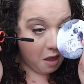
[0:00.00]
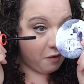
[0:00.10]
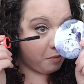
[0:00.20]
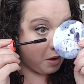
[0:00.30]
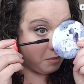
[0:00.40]

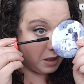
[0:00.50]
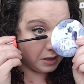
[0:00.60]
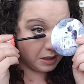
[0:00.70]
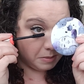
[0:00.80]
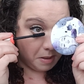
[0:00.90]
for bottom
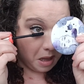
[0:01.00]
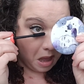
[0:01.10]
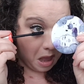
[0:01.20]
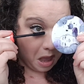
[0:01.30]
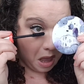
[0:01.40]
lashes,
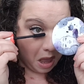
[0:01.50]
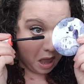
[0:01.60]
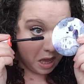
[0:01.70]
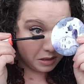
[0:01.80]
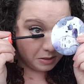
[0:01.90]
but
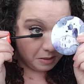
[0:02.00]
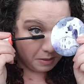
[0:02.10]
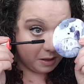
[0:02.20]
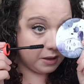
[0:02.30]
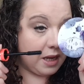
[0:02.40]
that's where
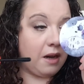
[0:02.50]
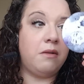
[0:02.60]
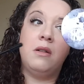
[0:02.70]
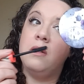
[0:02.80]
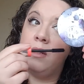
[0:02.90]
we are now.